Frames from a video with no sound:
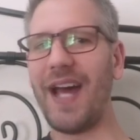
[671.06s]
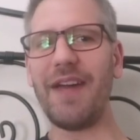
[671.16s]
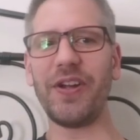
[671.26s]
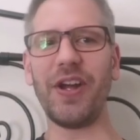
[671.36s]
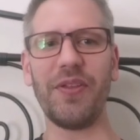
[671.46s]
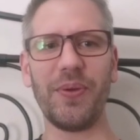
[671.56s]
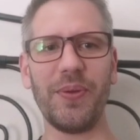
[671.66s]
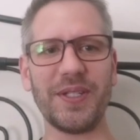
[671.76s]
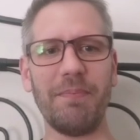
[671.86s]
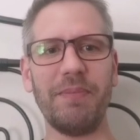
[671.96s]
haven't gone
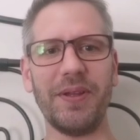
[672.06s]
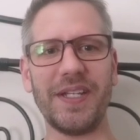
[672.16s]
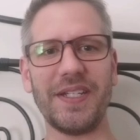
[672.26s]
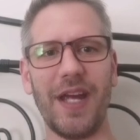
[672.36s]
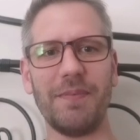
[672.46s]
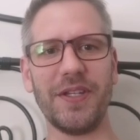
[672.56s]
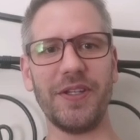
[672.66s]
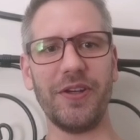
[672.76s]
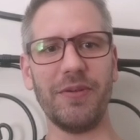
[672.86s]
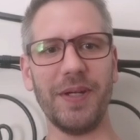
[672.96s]
through this a million times
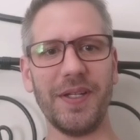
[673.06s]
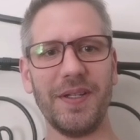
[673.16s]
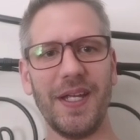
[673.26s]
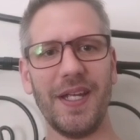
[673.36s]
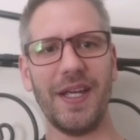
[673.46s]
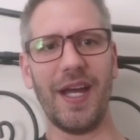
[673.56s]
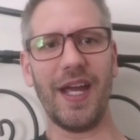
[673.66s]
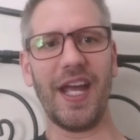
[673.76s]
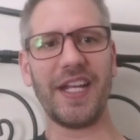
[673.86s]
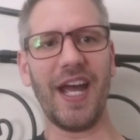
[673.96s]
to know, but
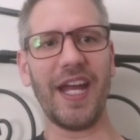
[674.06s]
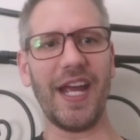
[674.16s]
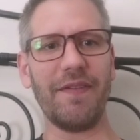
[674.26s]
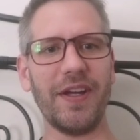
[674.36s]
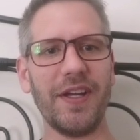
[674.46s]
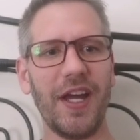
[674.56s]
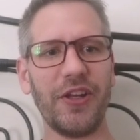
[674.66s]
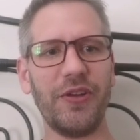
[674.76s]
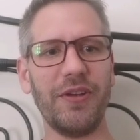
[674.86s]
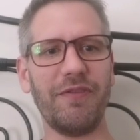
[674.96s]
I kind of have
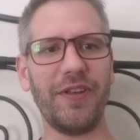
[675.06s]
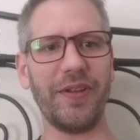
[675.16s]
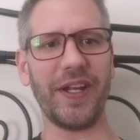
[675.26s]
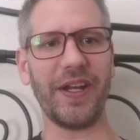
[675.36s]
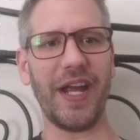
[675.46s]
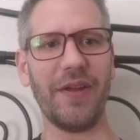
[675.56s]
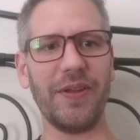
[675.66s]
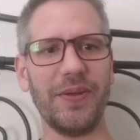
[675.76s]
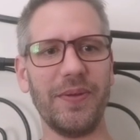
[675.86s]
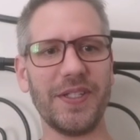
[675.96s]
a good feeling on how
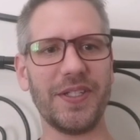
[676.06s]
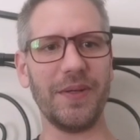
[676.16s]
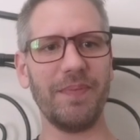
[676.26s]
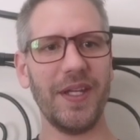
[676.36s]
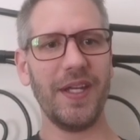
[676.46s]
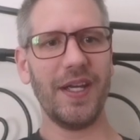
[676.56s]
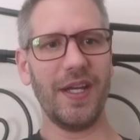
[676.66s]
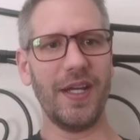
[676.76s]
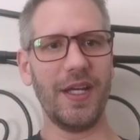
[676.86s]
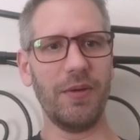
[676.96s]
to do this, so...
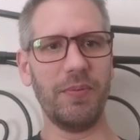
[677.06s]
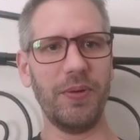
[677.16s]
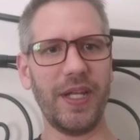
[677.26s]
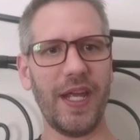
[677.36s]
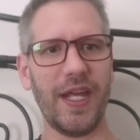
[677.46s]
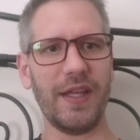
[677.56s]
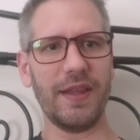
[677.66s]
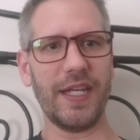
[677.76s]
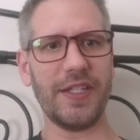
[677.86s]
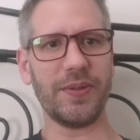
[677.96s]
we'll put a
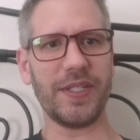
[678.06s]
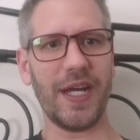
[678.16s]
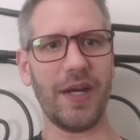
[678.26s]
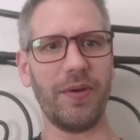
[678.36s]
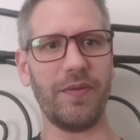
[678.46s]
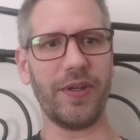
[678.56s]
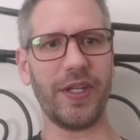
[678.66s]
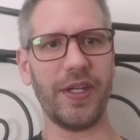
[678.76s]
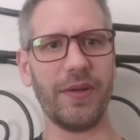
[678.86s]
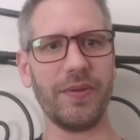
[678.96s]
laser tower over
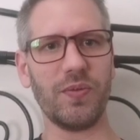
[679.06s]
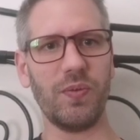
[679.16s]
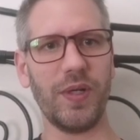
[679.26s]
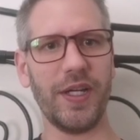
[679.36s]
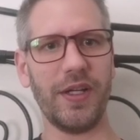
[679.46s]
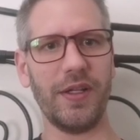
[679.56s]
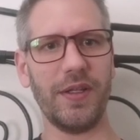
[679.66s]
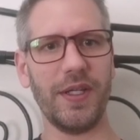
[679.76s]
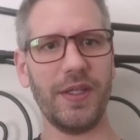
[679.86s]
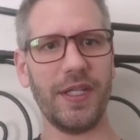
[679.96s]
here as
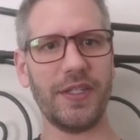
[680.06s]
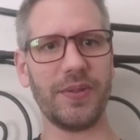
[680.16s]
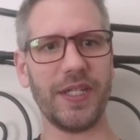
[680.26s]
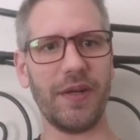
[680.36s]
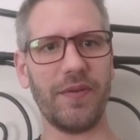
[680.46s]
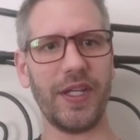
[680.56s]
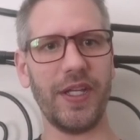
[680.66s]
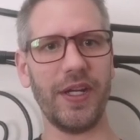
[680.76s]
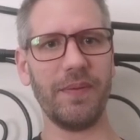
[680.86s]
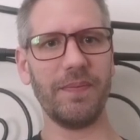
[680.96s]
well. Laser tower
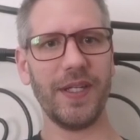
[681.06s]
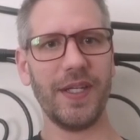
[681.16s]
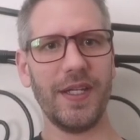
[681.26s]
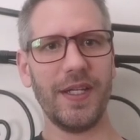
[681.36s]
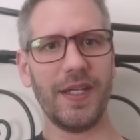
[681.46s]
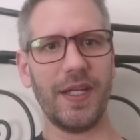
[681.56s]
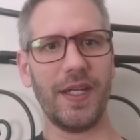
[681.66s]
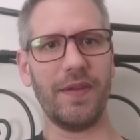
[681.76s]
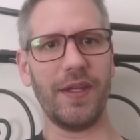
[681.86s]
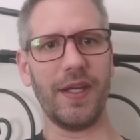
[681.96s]
here.
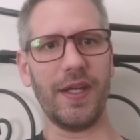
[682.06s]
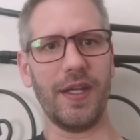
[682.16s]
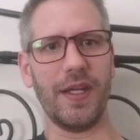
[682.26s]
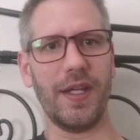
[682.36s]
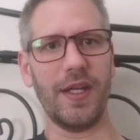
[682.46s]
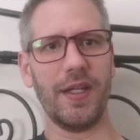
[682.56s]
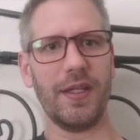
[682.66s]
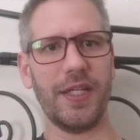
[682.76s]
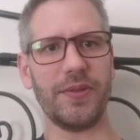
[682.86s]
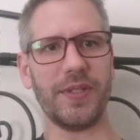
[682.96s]
And then
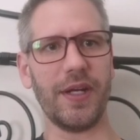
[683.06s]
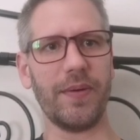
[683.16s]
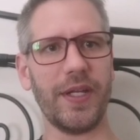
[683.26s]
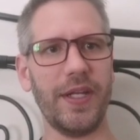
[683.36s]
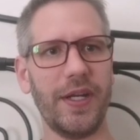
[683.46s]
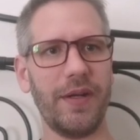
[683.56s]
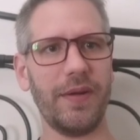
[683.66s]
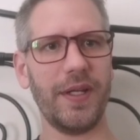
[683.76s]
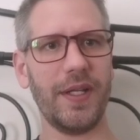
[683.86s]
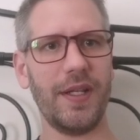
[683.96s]
laser tower
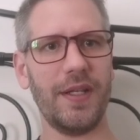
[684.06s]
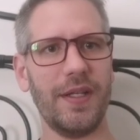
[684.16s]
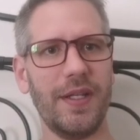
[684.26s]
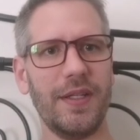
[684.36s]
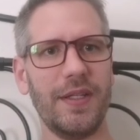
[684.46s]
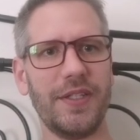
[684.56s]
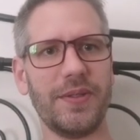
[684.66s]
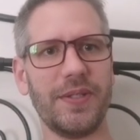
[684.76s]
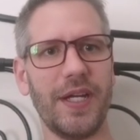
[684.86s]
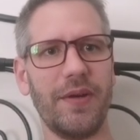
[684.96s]
here.
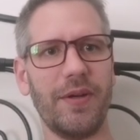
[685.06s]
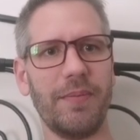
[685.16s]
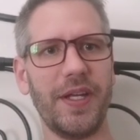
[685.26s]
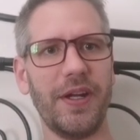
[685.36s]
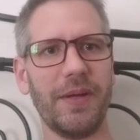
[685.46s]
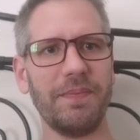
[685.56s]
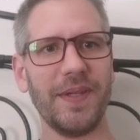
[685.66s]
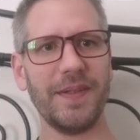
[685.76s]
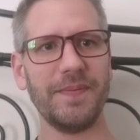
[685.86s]
Laser tower up here.